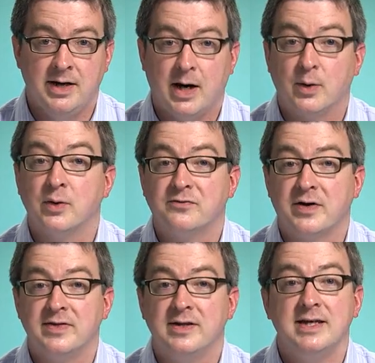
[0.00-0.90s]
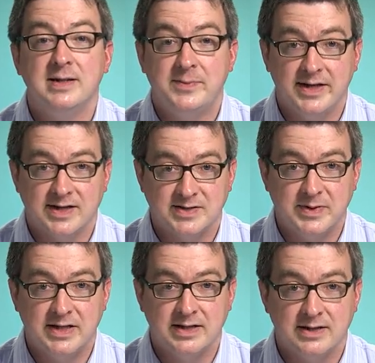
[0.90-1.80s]
our old friend the
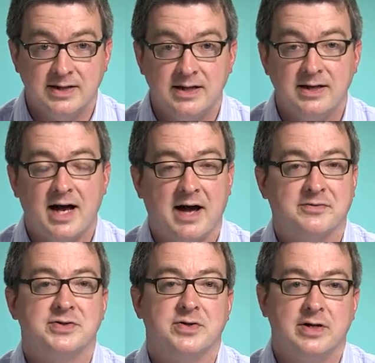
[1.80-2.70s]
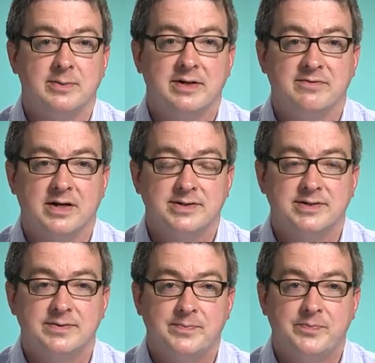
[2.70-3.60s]
EPSP, after sodium influx.